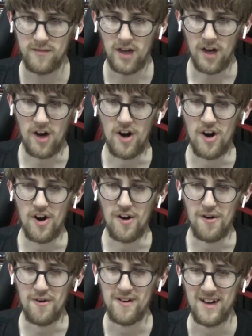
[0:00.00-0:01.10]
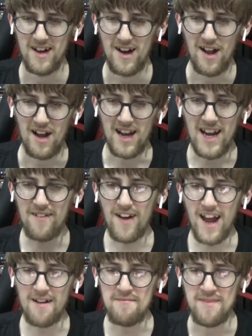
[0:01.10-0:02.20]
Oh. Leave
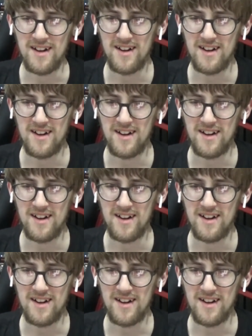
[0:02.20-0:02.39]
him!